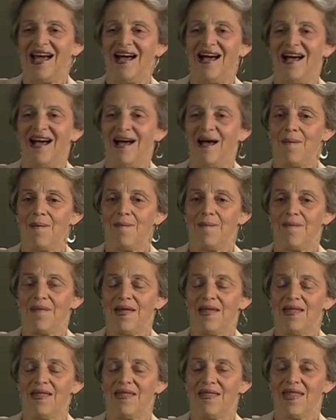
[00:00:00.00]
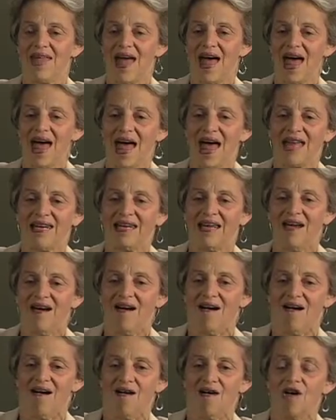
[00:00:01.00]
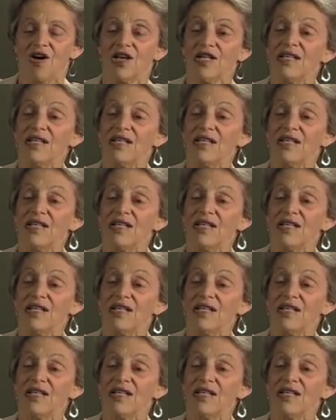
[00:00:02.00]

that are